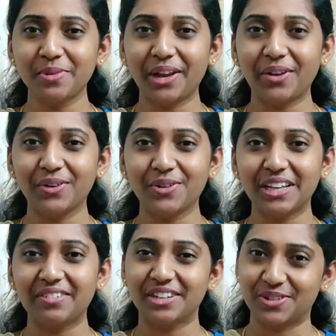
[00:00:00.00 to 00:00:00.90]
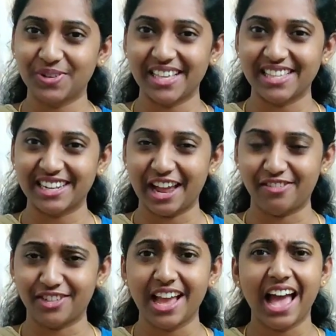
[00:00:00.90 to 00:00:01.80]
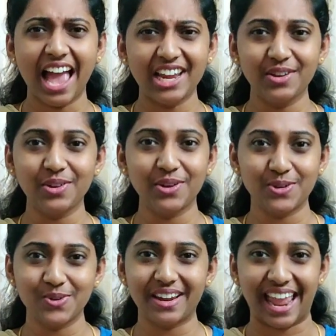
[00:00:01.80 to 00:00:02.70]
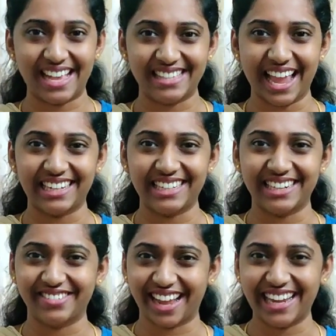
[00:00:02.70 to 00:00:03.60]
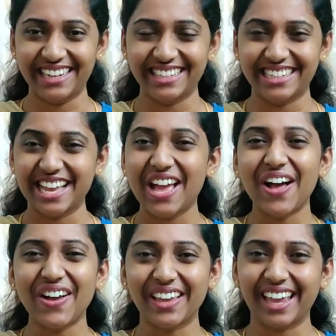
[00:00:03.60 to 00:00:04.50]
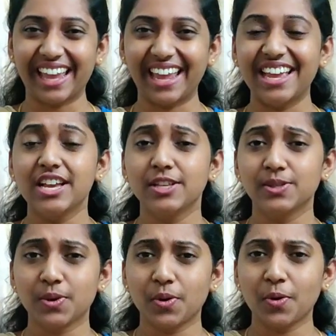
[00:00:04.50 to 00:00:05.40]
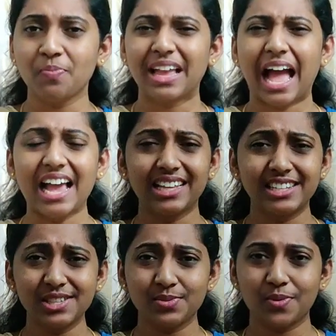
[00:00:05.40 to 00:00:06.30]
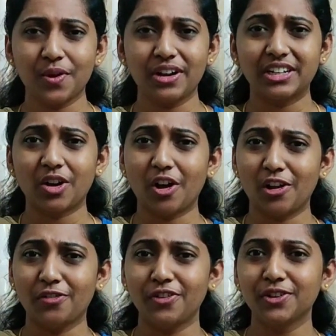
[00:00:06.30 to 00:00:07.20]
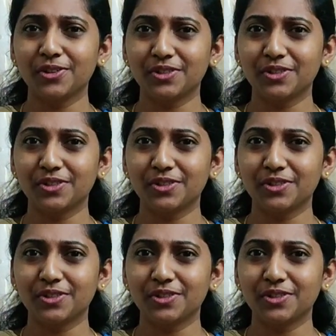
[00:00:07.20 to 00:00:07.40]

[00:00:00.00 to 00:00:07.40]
meet you today with today's craft. I know you two are excited, right? Okay, so I just want all of you to